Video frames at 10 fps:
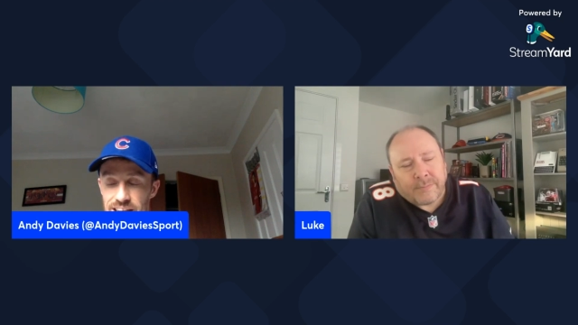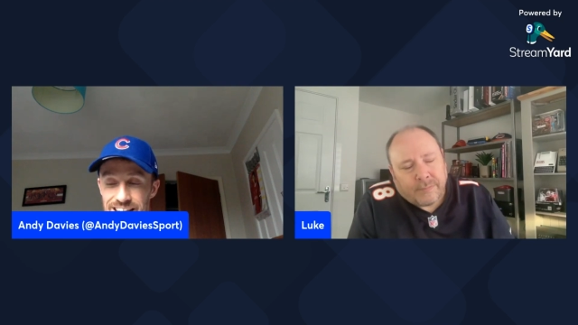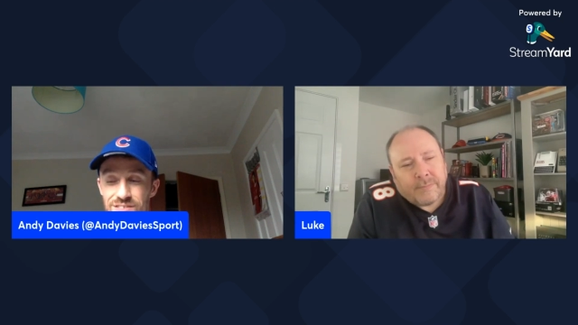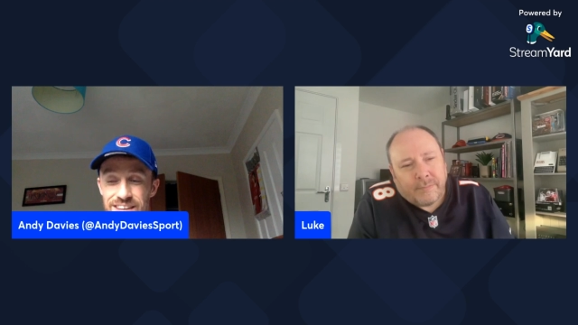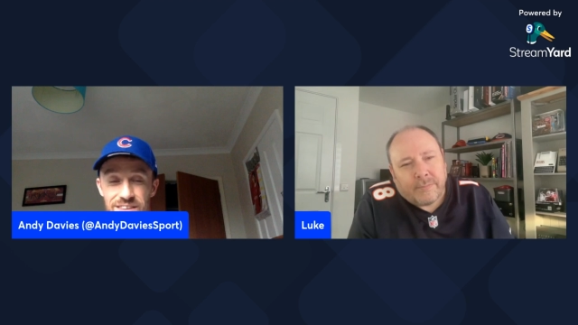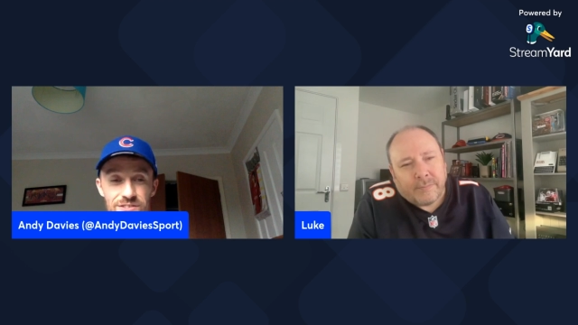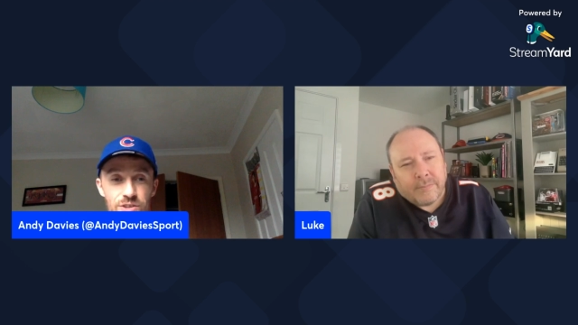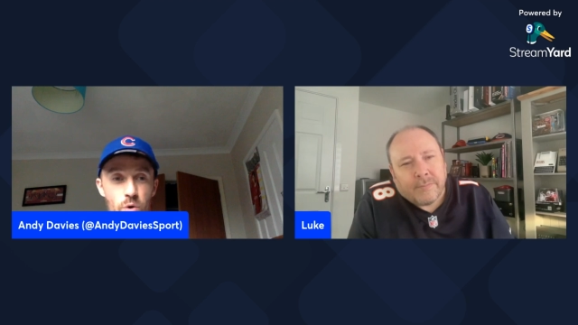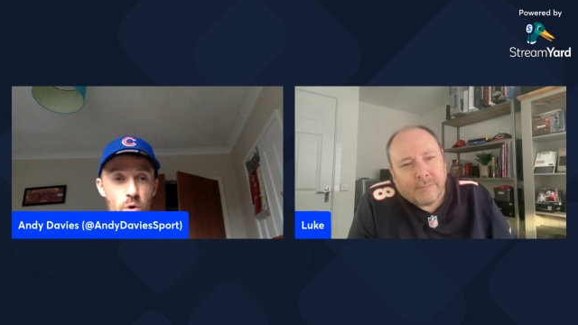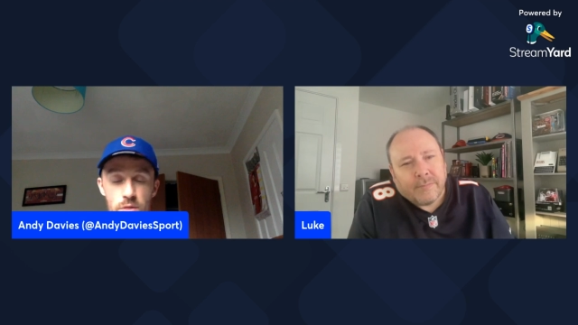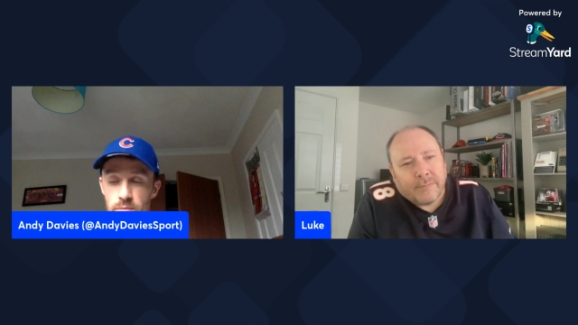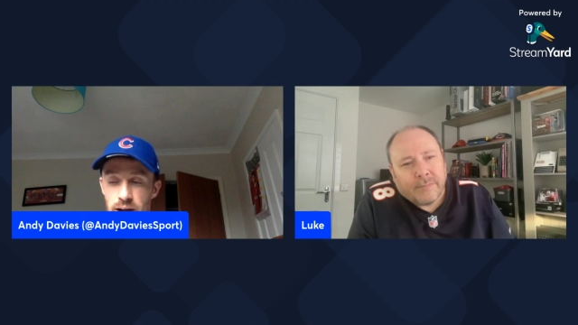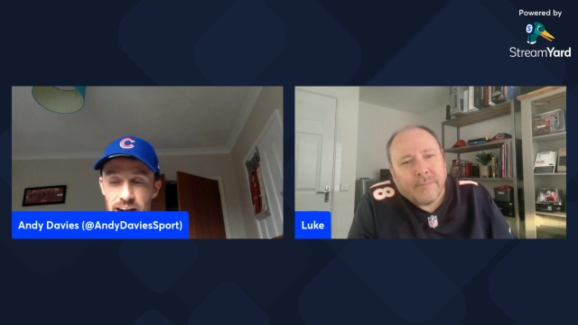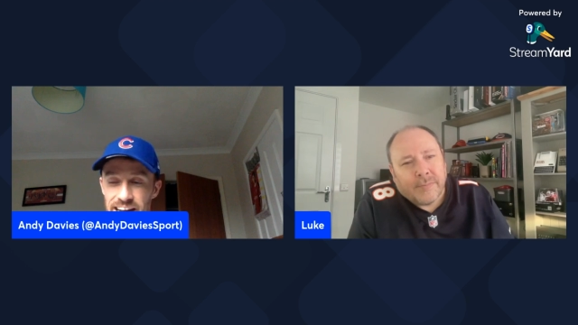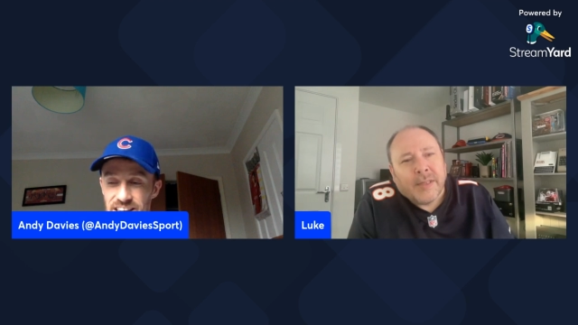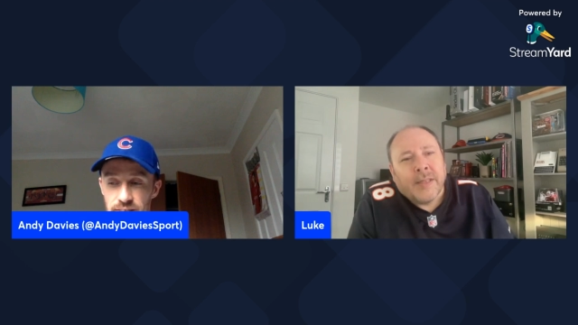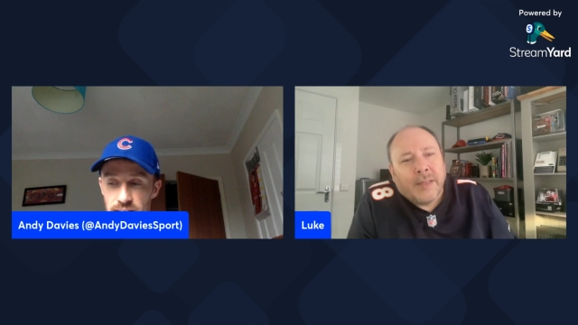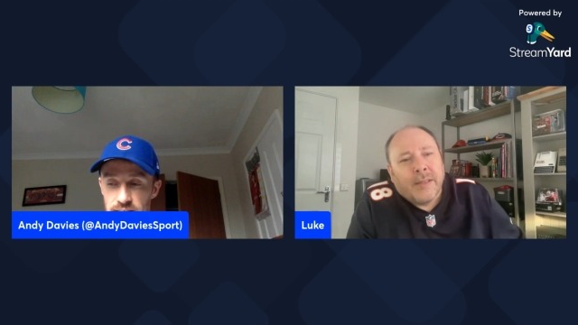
Speaker 1: is the NFC North. I, I love it.